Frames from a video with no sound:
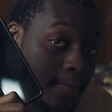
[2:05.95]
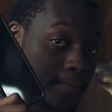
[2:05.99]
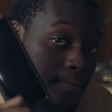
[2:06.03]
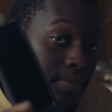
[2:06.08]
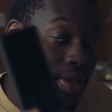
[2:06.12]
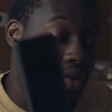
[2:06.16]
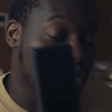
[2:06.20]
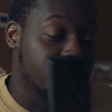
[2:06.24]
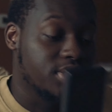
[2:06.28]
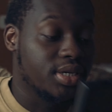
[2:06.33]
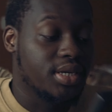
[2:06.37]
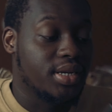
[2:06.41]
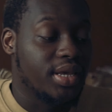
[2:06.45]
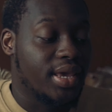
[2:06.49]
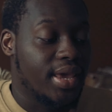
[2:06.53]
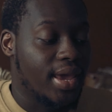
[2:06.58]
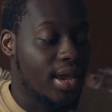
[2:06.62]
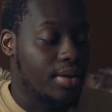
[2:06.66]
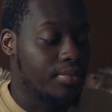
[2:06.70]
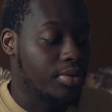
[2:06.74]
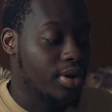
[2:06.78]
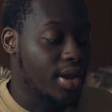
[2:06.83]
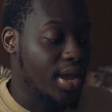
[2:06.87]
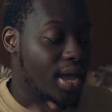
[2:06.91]
built-in
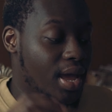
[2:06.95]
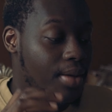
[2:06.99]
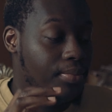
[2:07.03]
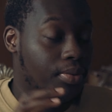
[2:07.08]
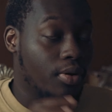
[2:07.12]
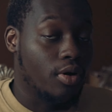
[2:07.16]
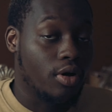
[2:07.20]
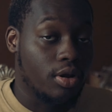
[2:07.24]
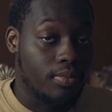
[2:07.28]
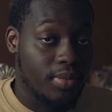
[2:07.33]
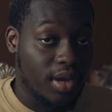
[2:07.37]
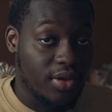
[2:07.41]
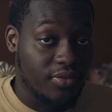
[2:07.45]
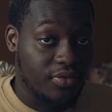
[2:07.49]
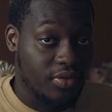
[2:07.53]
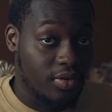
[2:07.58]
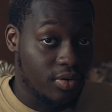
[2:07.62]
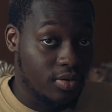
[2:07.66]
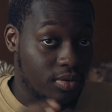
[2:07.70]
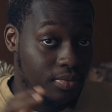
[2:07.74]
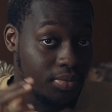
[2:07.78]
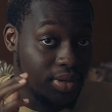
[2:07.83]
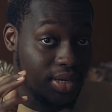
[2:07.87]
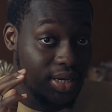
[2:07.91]
camera app on my
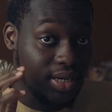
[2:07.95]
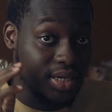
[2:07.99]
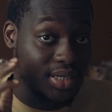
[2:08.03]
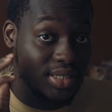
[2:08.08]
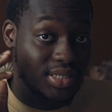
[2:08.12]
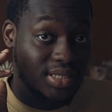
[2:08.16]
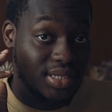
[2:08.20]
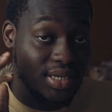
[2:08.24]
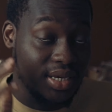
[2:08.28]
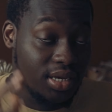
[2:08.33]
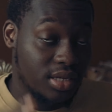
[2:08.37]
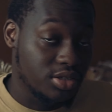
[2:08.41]
phone because